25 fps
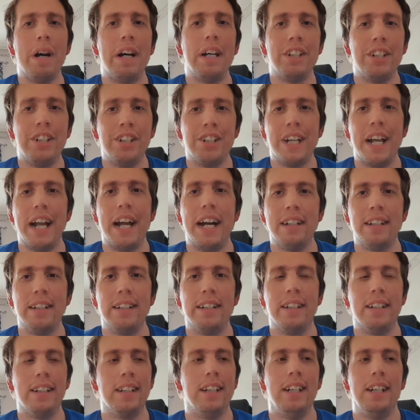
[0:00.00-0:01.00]
my
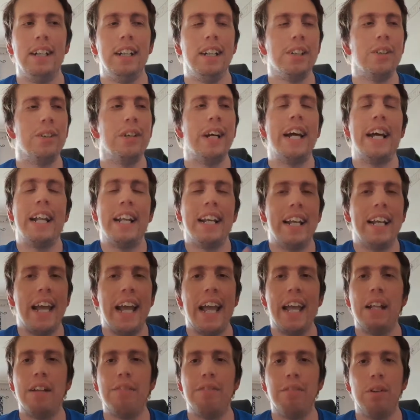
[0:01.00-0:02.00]
channel to any
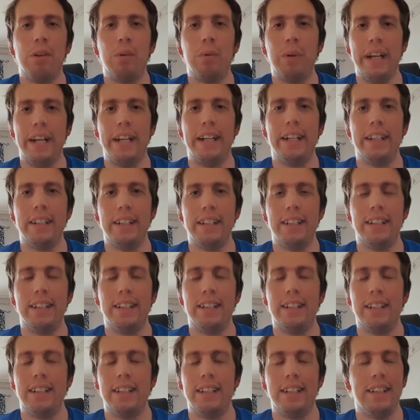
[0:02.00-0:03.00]
hateful way.
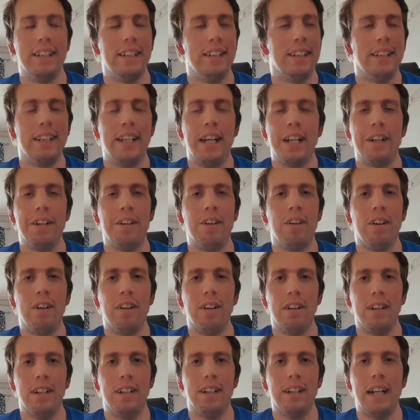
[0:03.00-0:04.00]
Not at
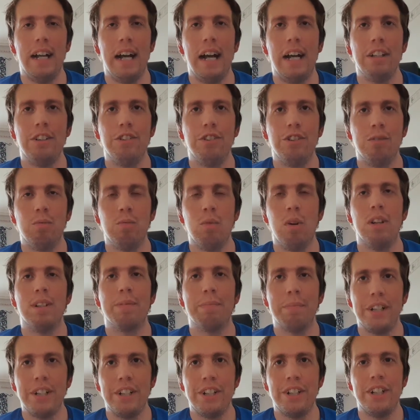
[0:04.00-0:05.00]
all. I just
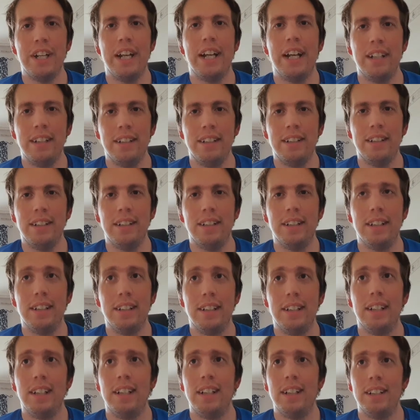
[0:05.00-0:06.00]
want my channel
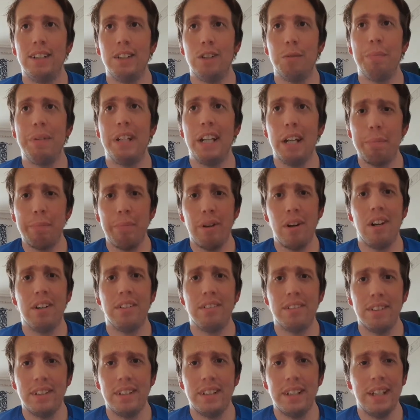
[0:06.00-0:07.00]
to be as
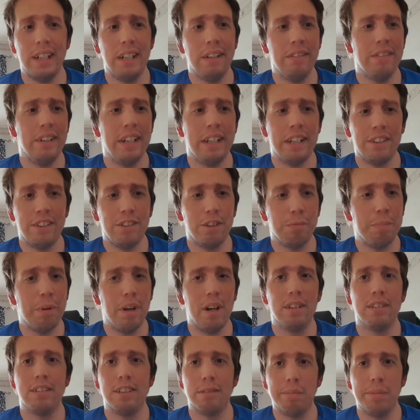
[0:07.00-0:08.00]
positive as
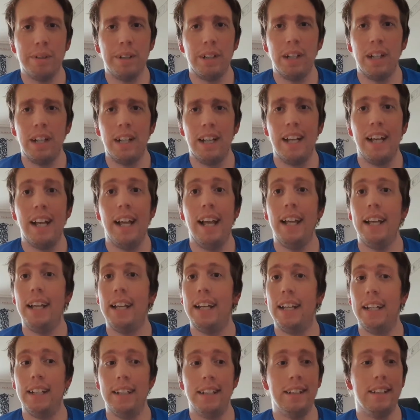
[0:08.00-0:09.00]
possible,
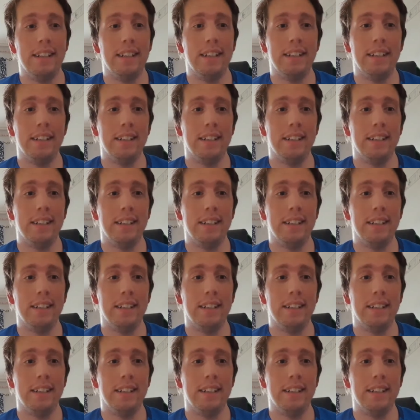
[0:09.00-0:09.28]
and